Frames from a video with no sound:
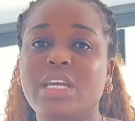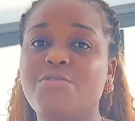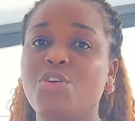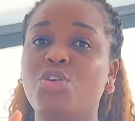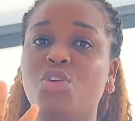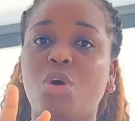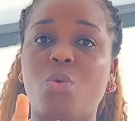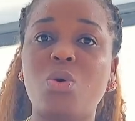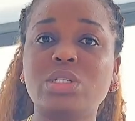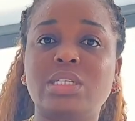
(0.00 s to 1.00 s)
given you your
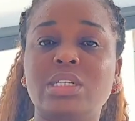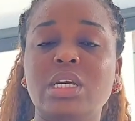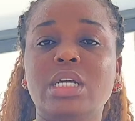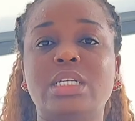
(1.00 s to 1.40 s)
quotes,